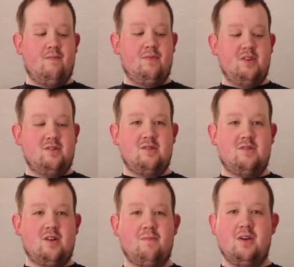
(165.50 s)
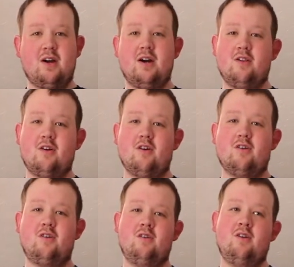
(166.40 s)
This is something I
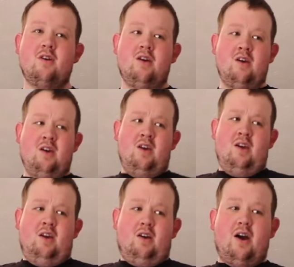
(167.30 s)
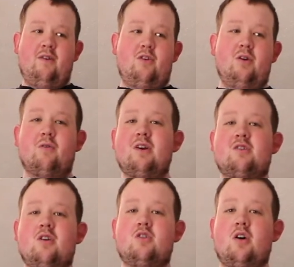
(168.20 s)
learned kind of doing
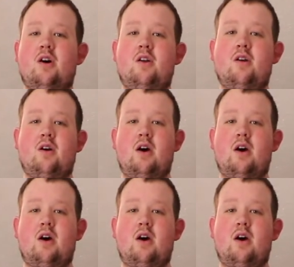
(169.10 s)
research on.